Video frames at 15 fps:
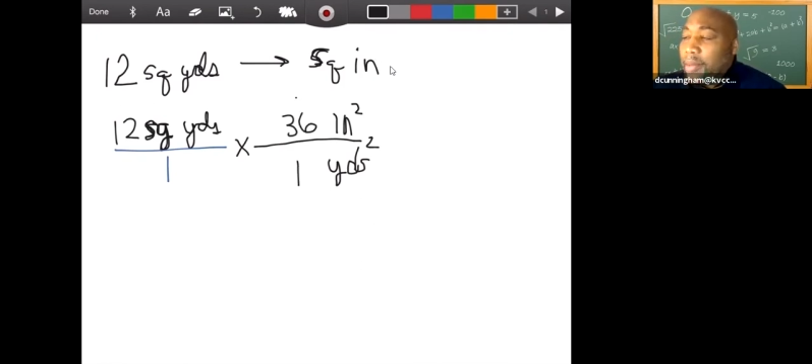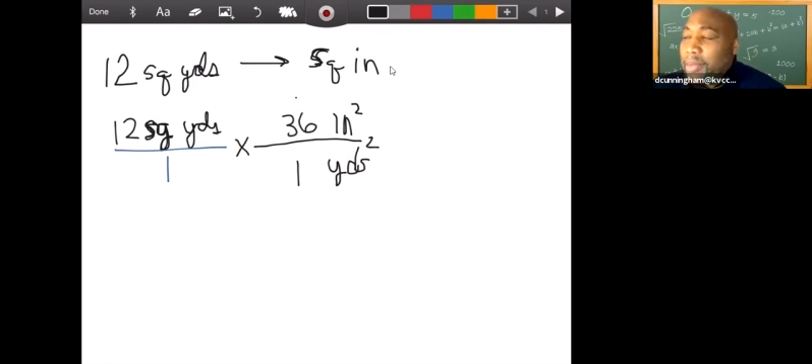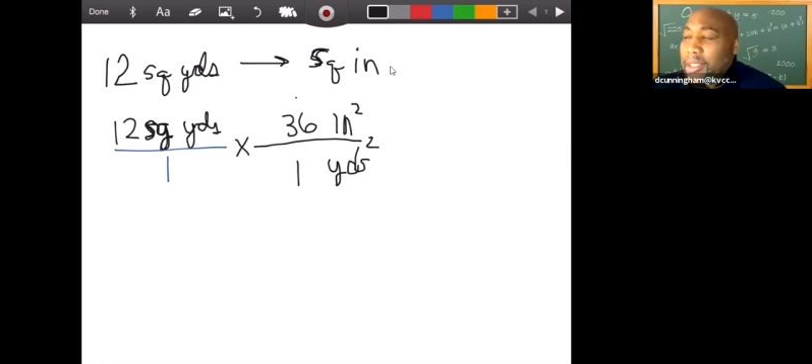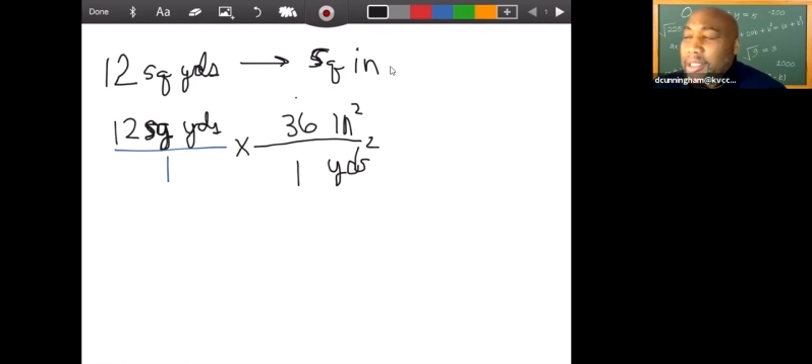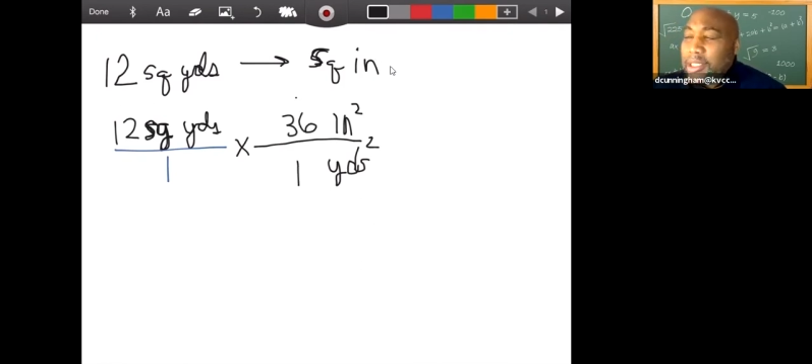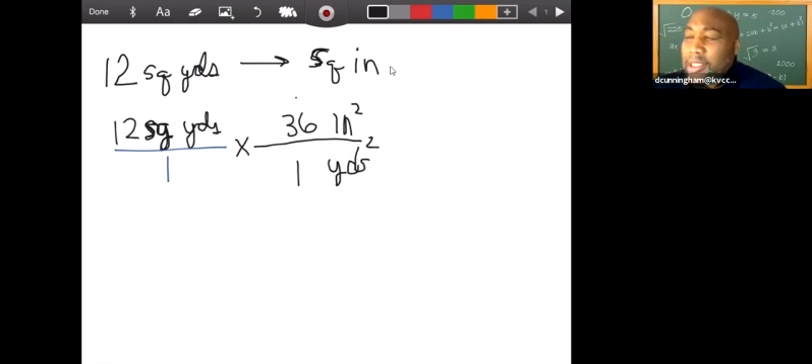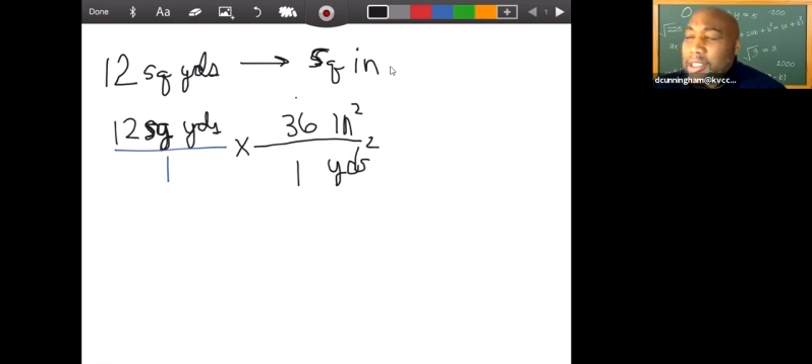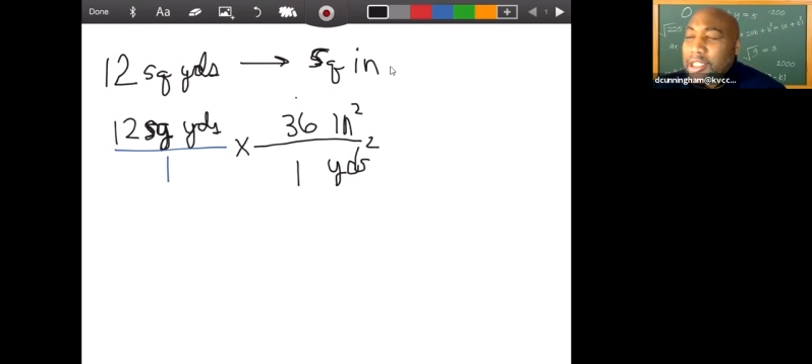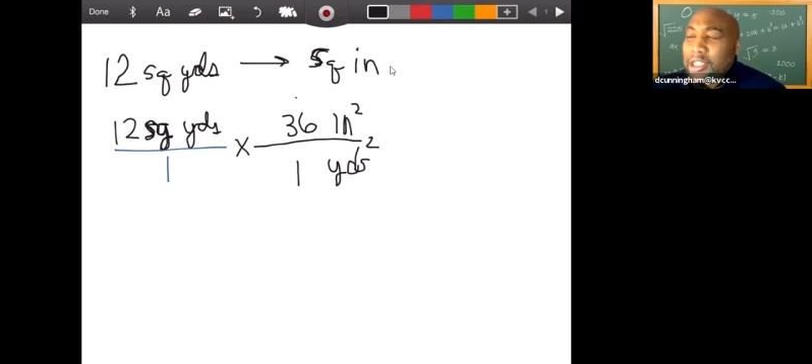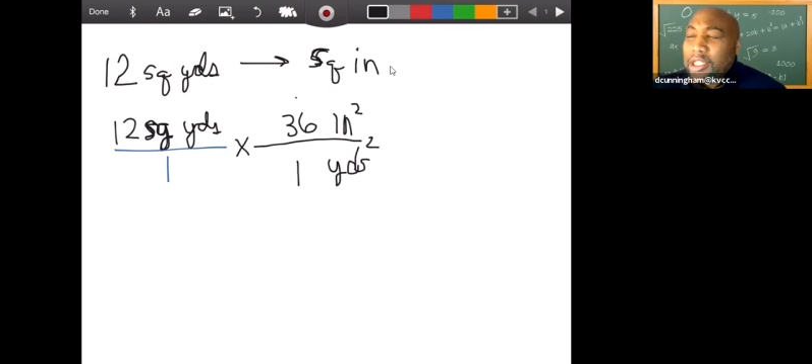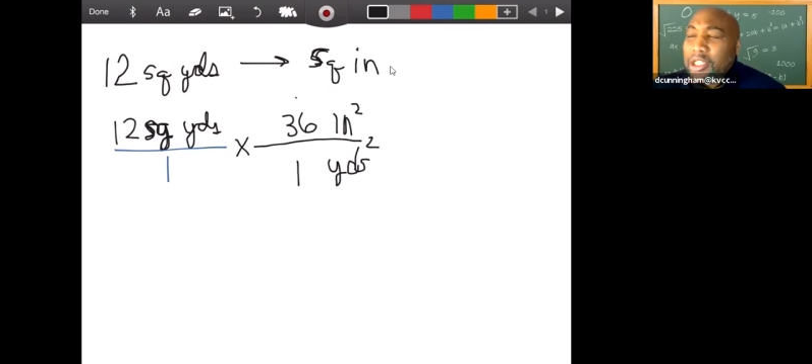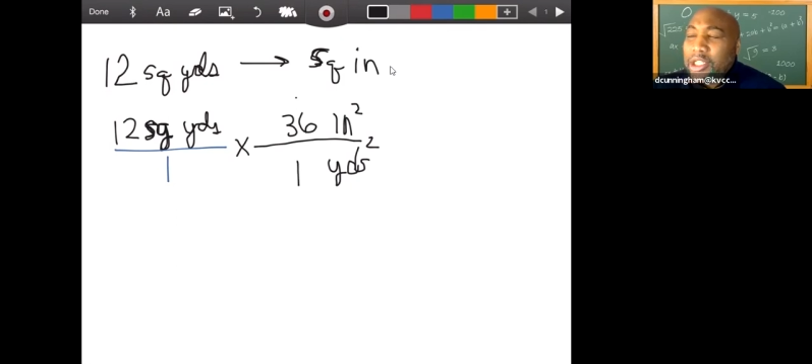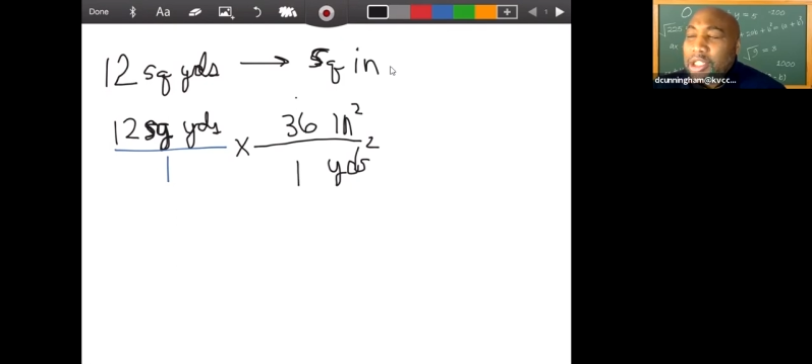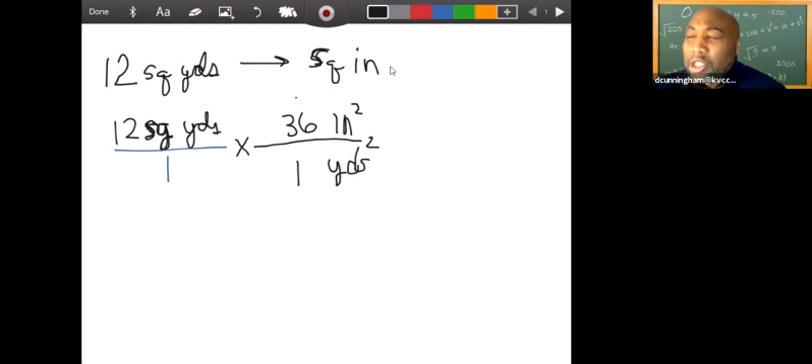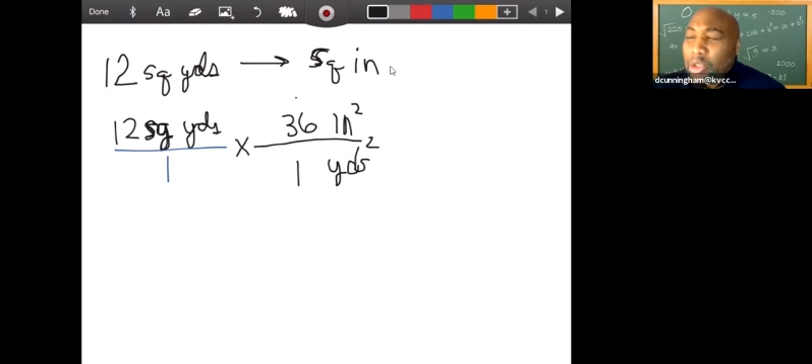But since this
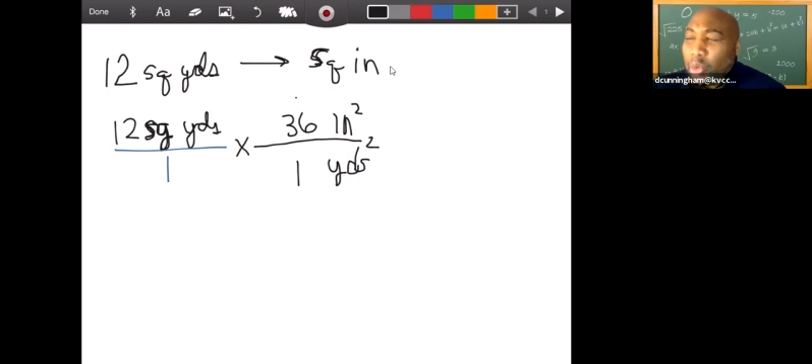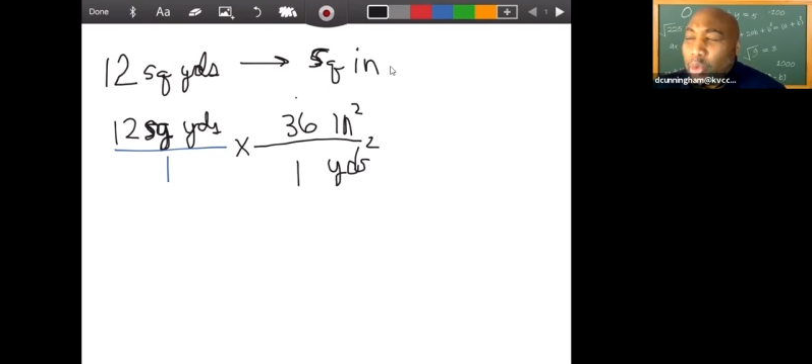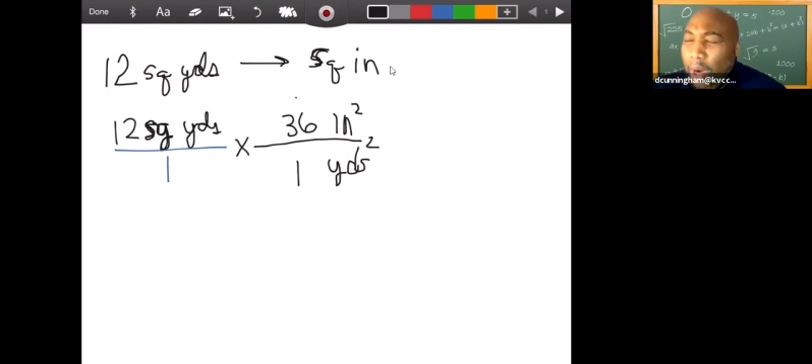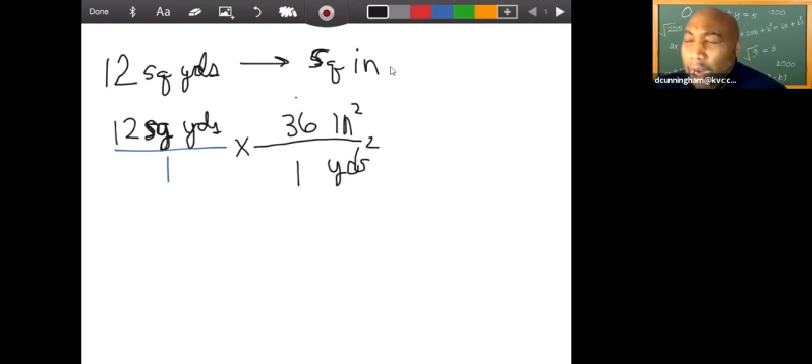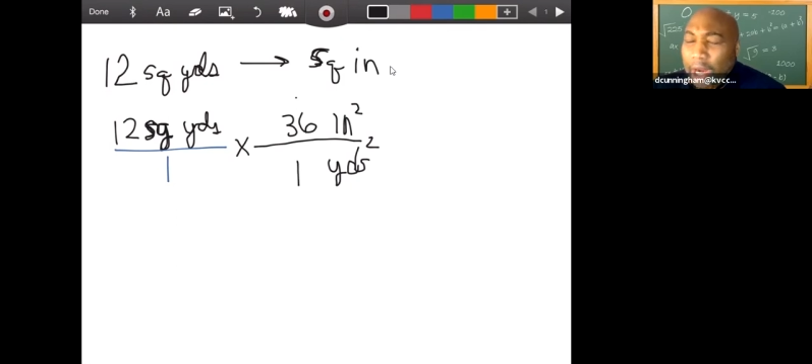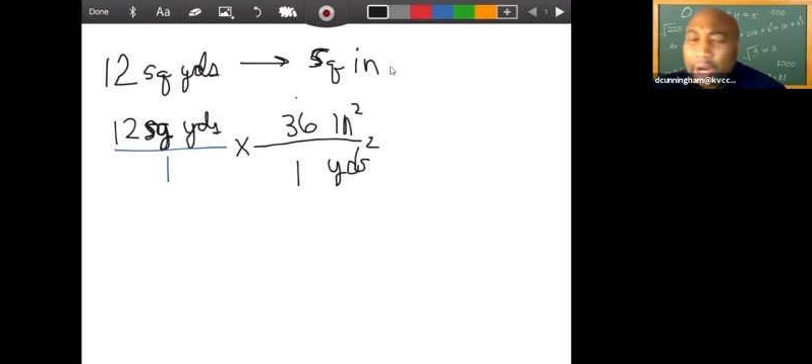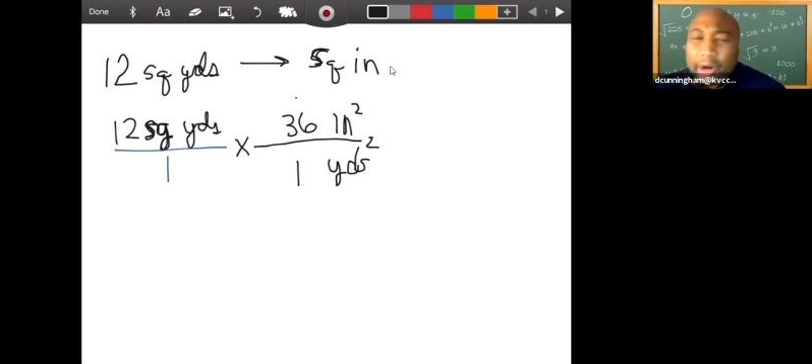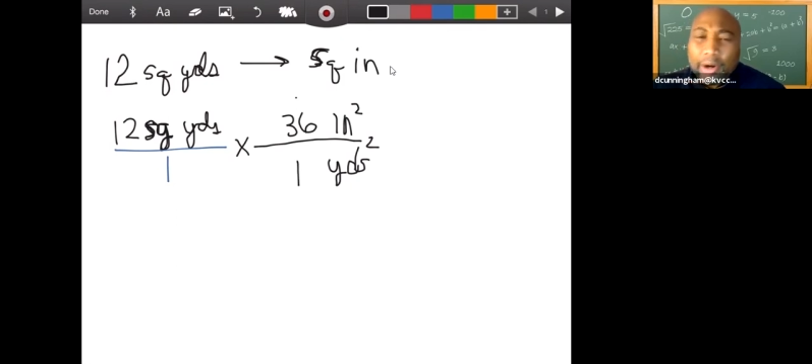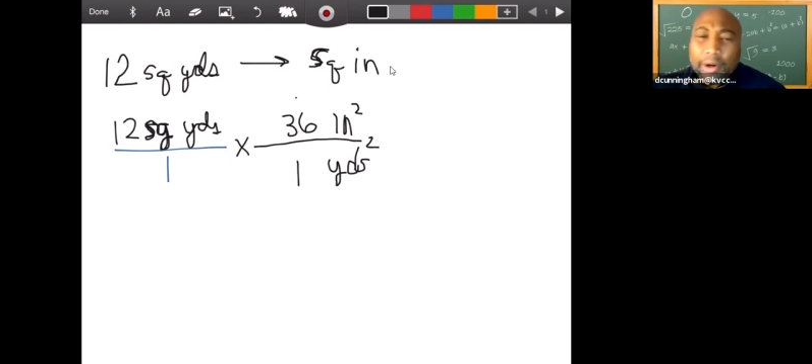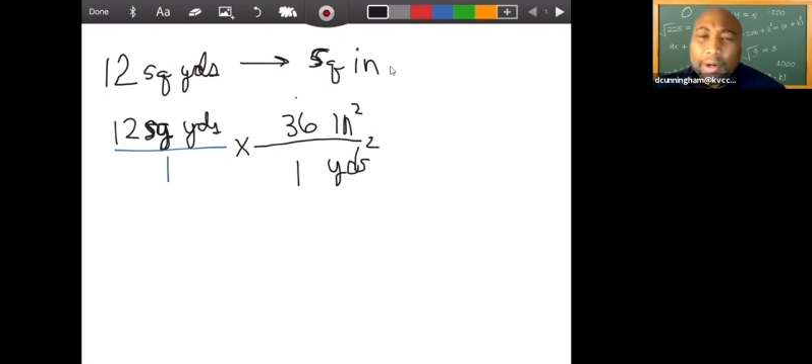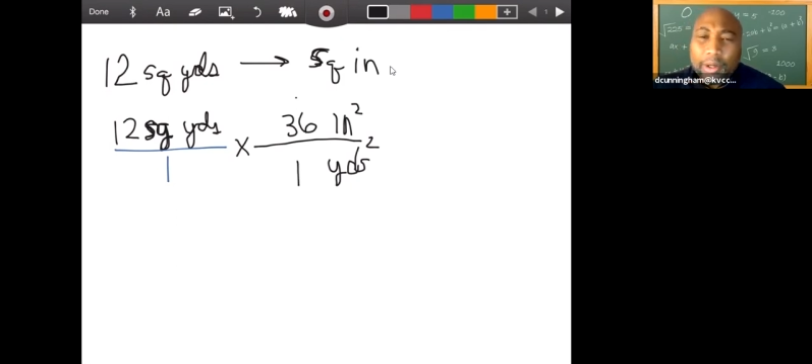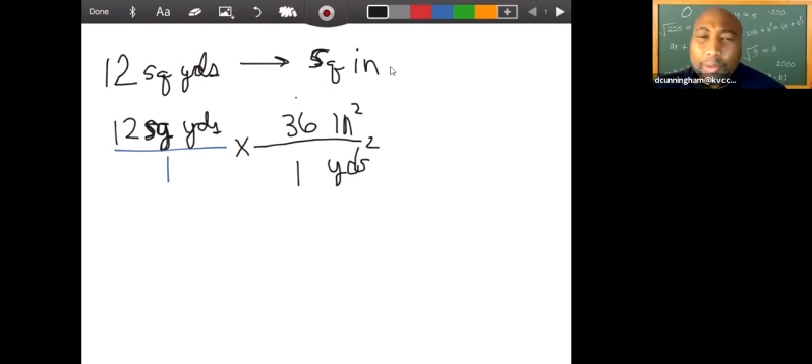is square,